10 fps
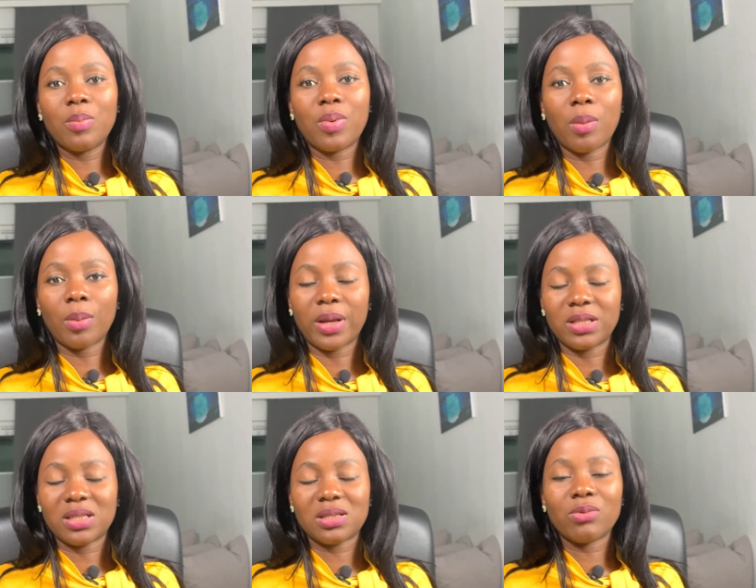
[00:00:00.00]
a premium
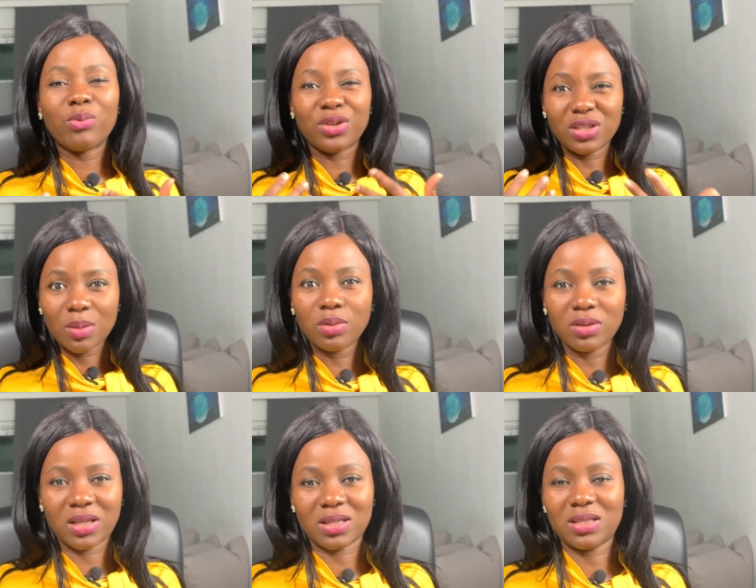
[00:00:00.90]
that's reasonable,
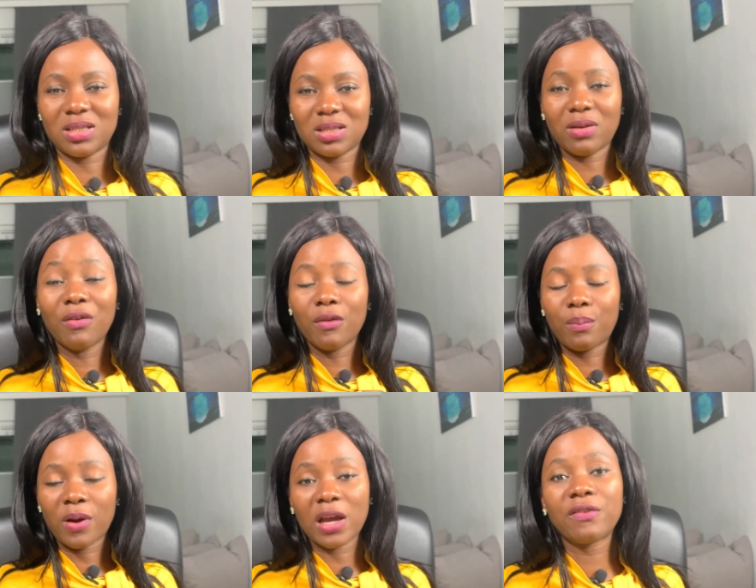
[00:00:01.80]
that is
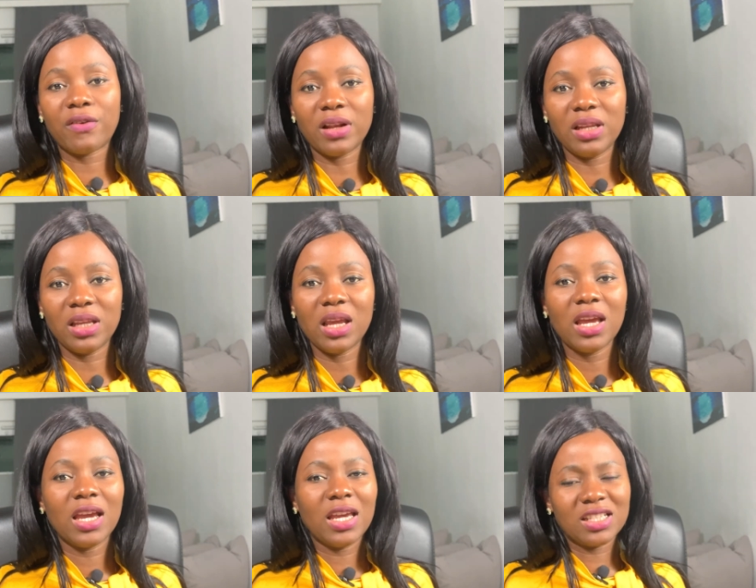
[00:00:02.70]
pocket friendly.
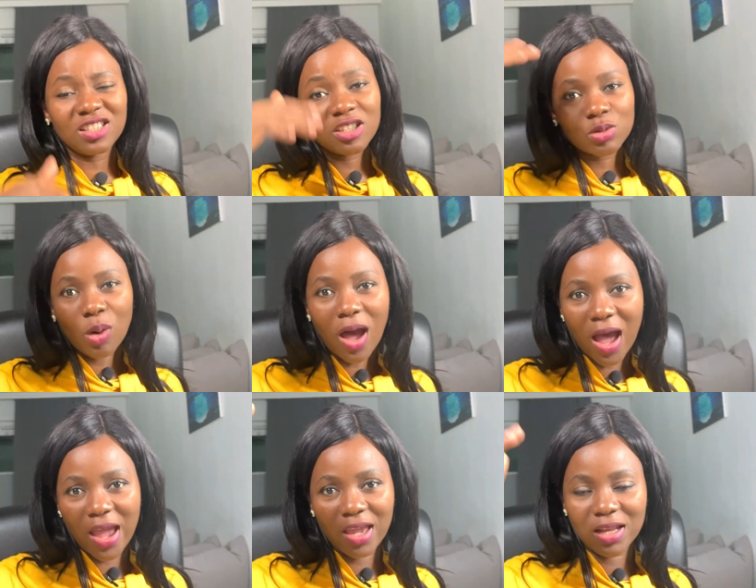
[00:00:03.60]
It's not too
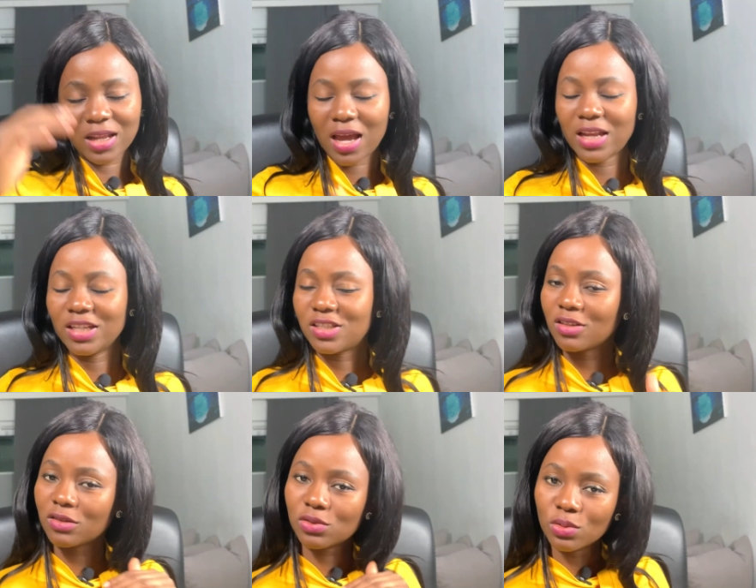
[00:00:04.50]
high and it's
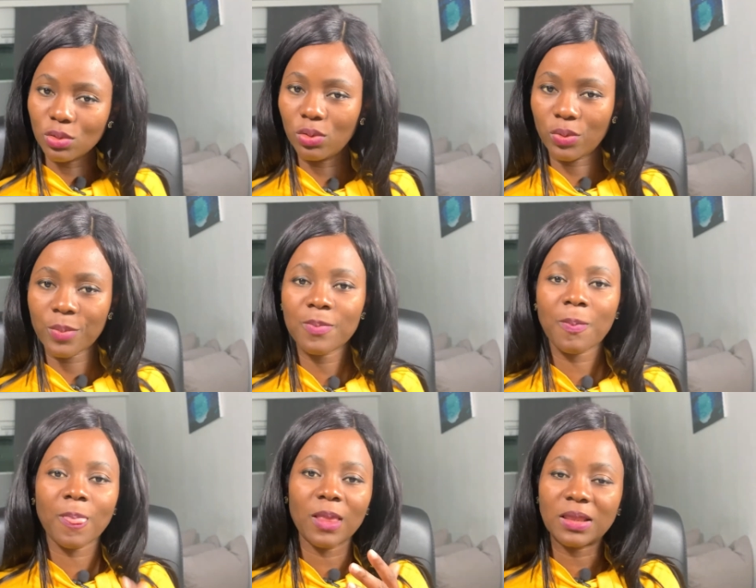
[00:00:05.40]
not too low.
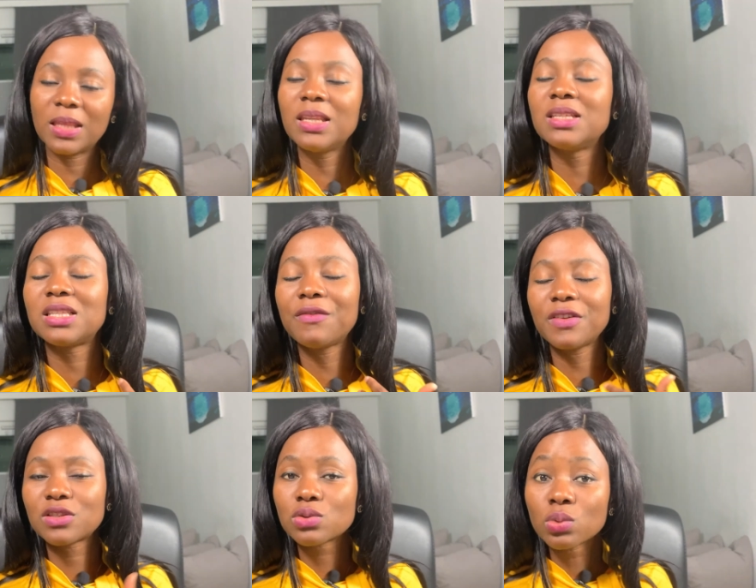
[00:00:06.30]
The thing is, if
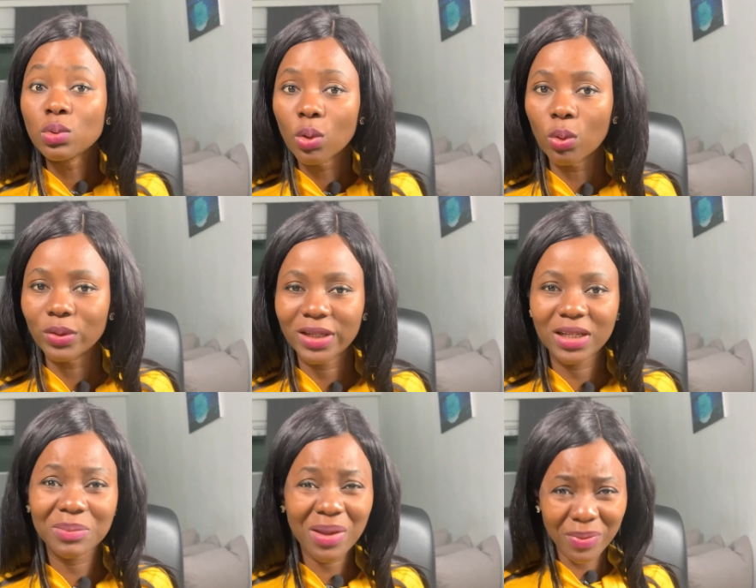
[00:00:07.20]
it's too low,
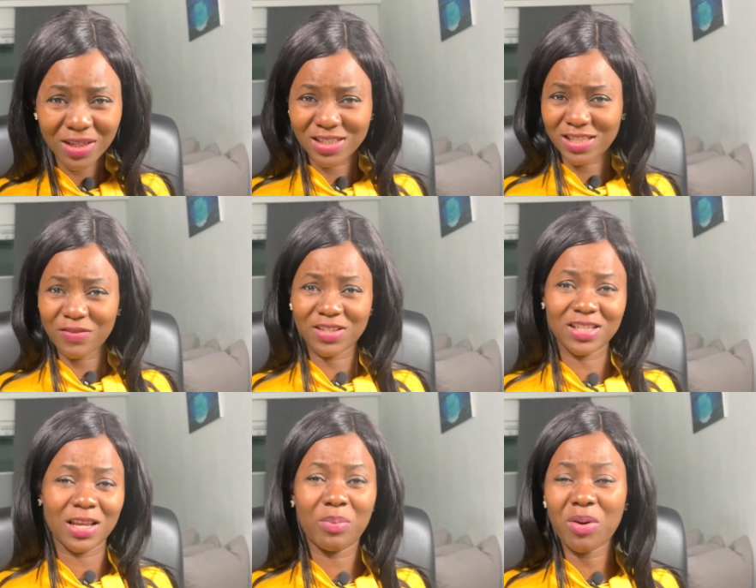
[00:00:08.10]
then maybe the services
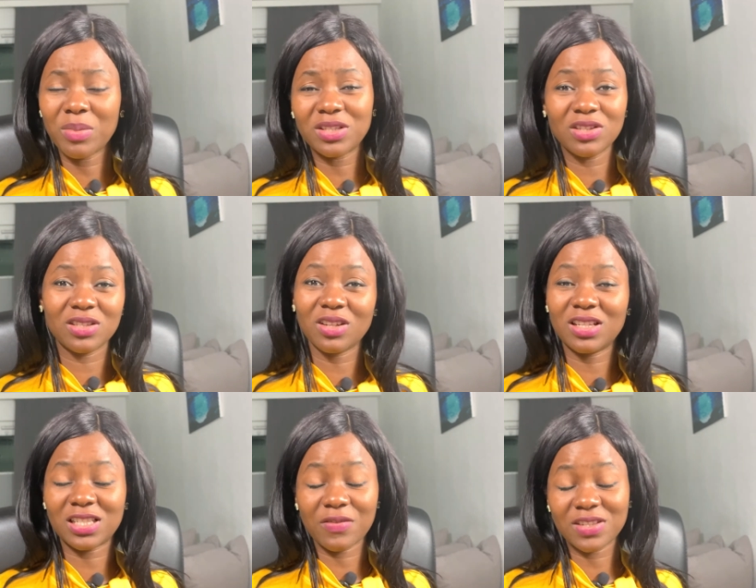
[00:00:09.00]
they're promising is not the
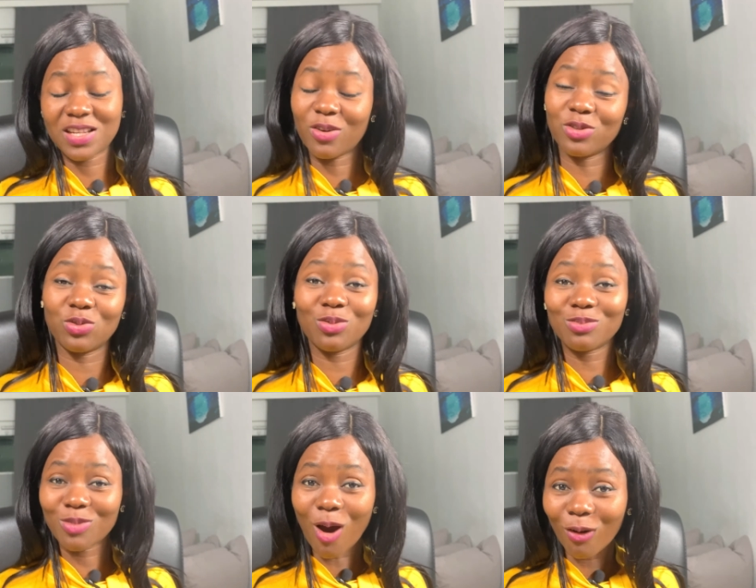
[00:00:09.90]
services they're going to
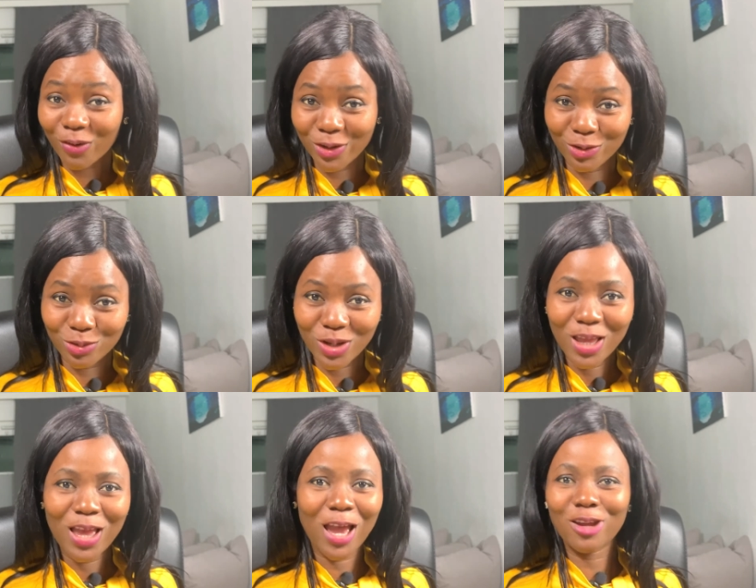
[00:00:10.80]
offer you,
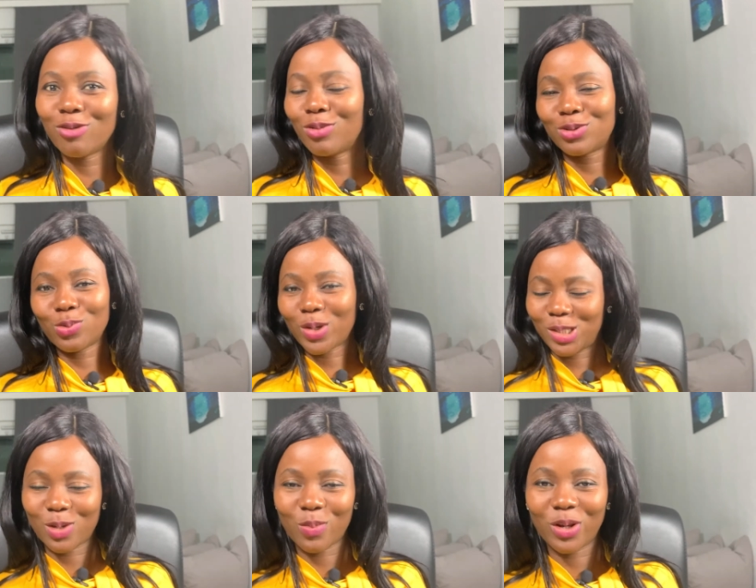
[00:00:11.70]
and you don't want to
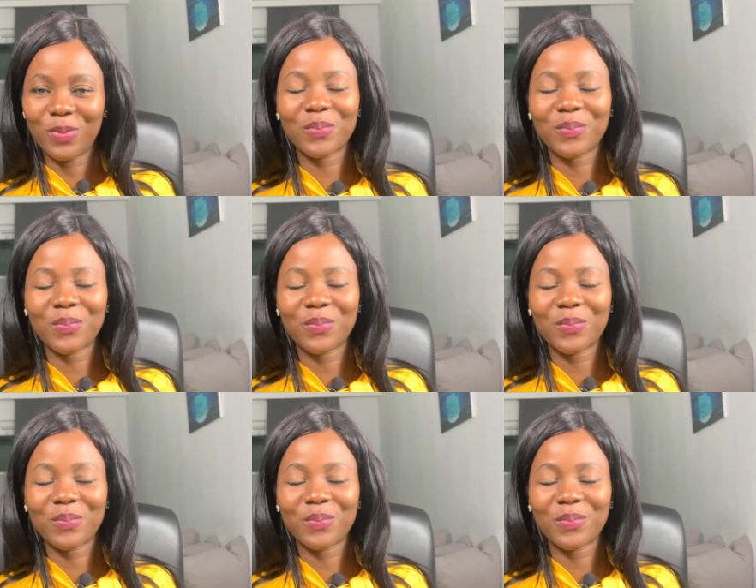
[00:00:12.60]
waste your money.